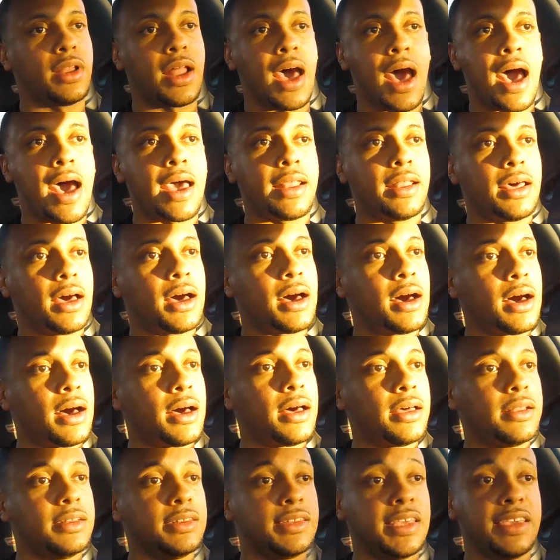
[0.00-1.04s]
not
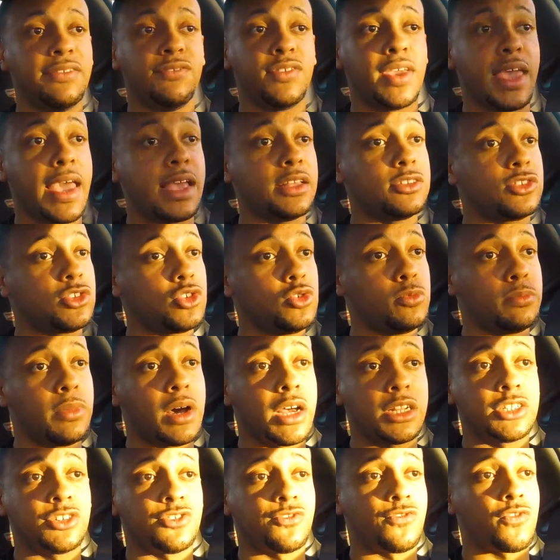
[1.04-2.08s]
deviate too
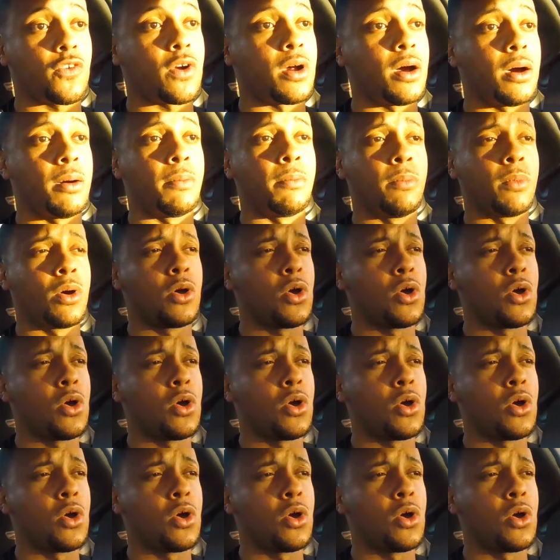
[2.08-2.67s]
much from